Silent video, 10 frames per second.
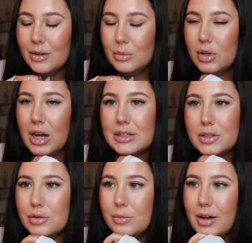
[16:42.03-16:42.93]
we'll go out to
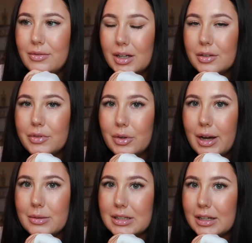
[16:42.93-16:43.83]
do work for like a few
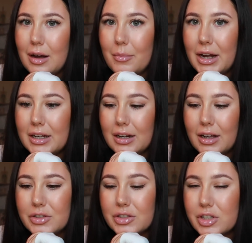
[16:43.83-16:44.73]
hours and then come back and
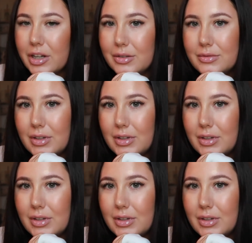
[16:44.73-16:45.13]
like just chill.